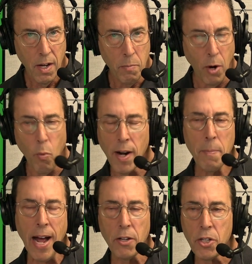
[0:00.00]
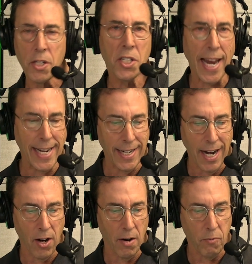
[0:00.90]
But what about just taking
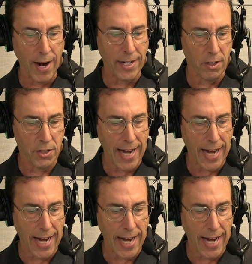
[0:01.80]
care of regular